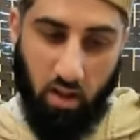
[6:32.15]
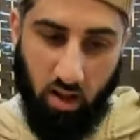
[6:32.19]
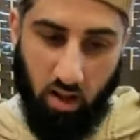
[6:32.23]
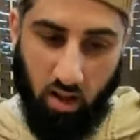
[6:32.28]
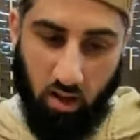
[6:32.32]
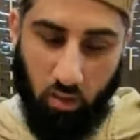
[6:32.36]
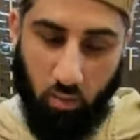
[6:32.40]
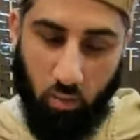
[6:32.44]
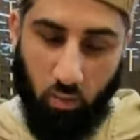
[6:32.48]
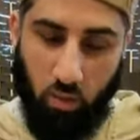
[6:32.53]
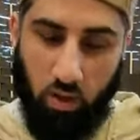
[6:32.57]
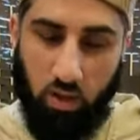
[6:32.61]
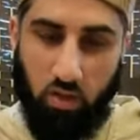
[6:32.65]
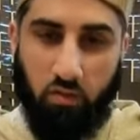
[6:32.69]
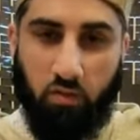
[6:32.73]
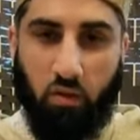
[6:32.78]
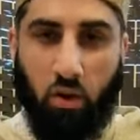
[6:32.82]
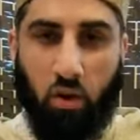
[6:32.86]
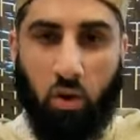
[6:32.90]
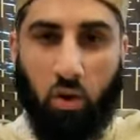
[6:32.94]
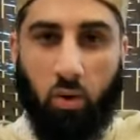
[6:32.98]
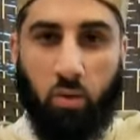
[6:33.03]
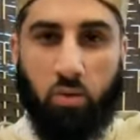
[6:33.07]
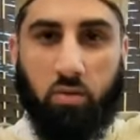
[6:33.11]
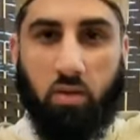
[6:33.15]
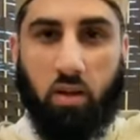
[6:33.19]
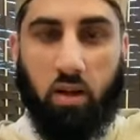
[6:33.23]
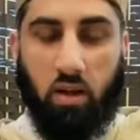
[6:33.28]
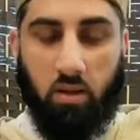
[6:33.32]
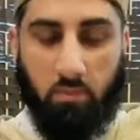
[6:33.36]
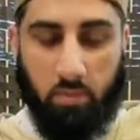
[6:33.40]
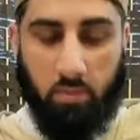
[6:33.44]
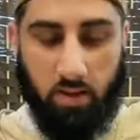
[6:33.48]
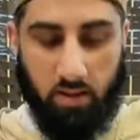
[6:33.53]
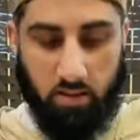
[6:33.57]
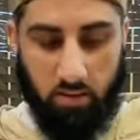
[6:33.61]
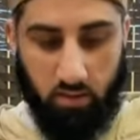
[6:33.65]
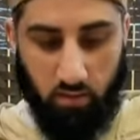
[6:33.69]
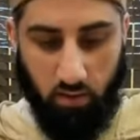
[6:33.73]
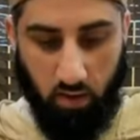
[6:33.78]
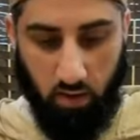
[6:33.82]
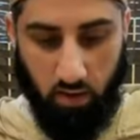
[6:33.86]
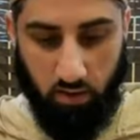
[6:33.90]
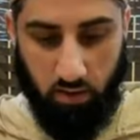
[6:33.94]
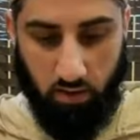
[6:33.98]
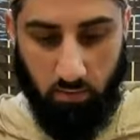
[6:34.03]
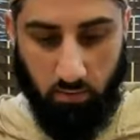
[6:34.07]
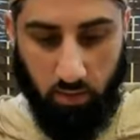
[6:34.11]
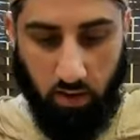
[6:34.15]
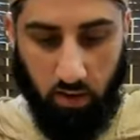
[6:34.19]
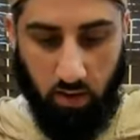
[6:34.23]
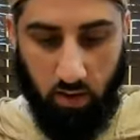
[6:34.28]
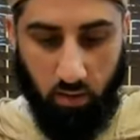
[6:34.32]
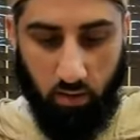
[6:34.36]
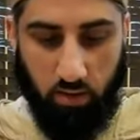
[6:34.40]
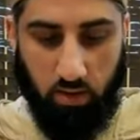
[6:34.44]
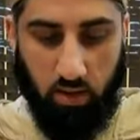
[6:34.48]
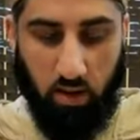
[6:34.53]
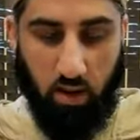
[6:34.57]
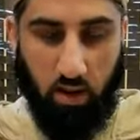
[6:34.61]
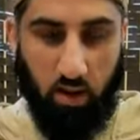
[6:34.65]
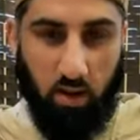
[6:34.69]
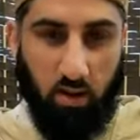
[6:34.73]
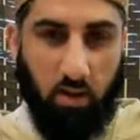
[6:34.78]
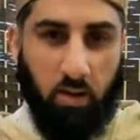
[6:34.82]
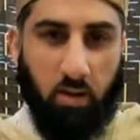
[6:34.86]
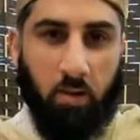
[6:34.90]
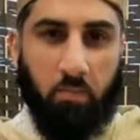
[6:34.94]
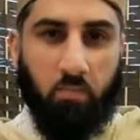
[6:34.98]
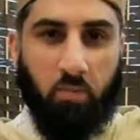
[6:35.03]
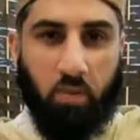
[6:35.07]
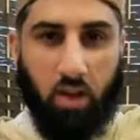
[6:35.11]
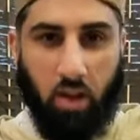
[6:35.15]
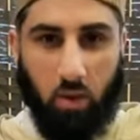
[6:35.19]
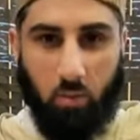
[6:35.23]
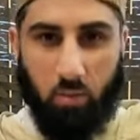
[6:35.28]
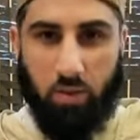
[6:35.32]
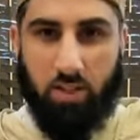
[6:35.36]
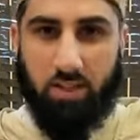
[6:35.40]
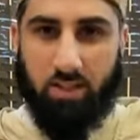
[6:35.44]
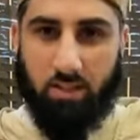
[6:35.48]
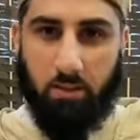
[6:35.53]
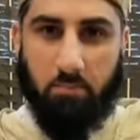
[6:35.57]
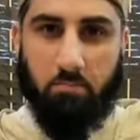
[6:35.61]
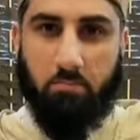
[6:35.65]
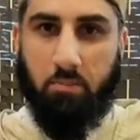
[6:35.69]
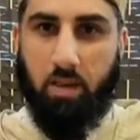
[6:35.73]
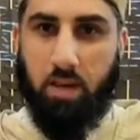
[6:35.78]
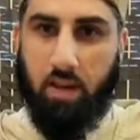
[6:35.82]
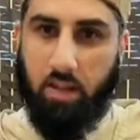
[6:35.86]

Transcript: and we follow the commands of Allah subhanahu wa ta'ala, and we submit.